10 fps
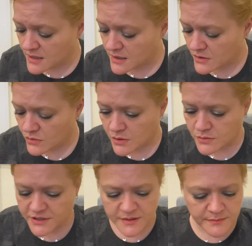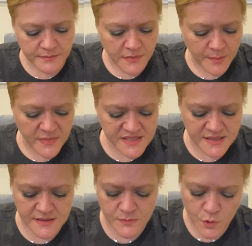Oh, hold up, I'm
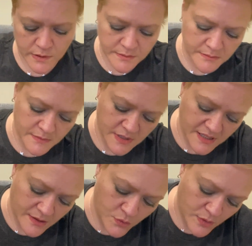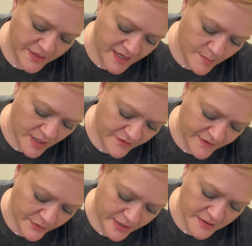missing one. Oh, I think I might have
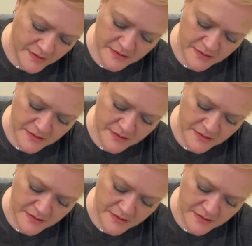found it.